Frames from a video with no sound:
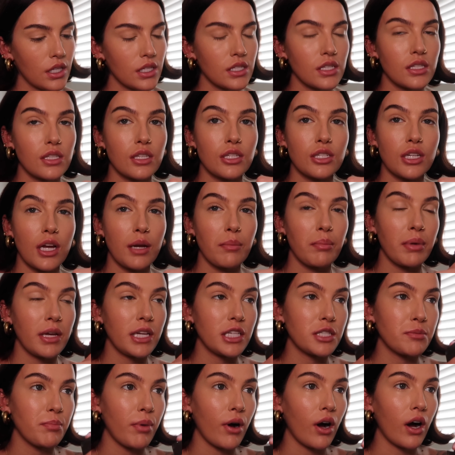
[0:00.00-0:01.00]
This is the shade
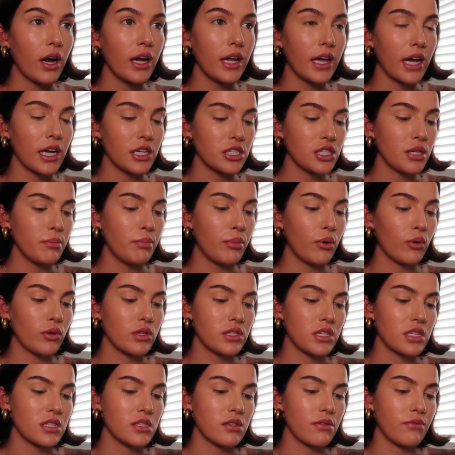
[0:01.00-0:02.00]
Peach Pie. I actually bought
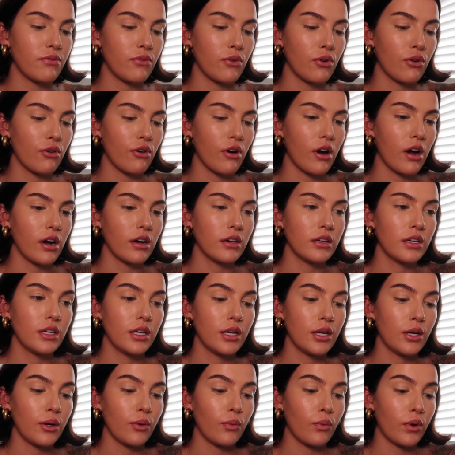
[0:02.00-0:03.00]
this in Sephora
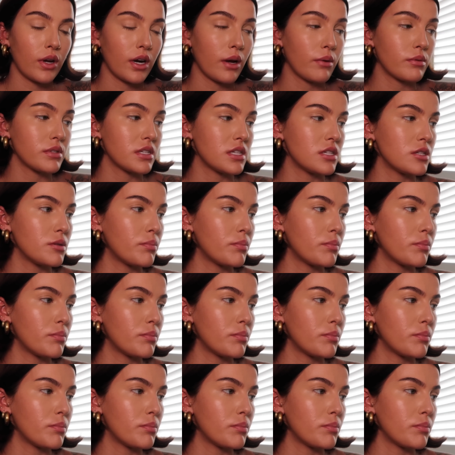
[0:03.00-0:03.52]
when I was in